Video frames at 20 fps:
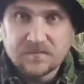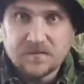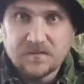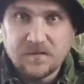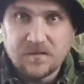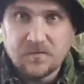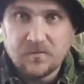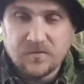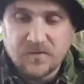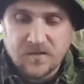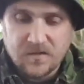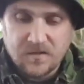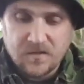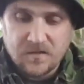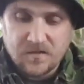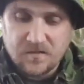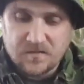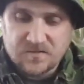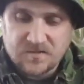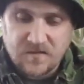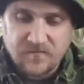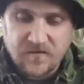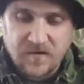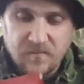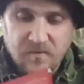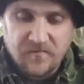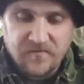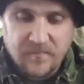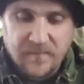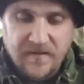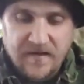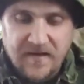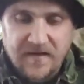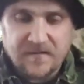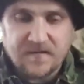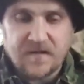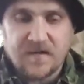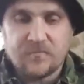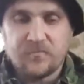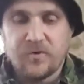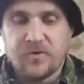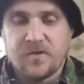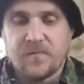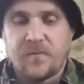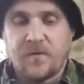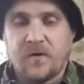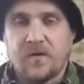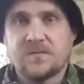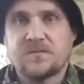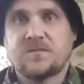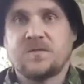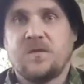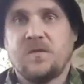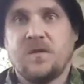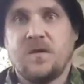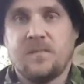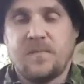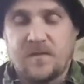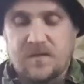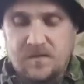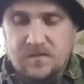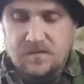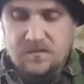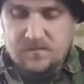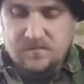you know, the stuff coming off the bag and that and ruining the pot, so I'll not bother.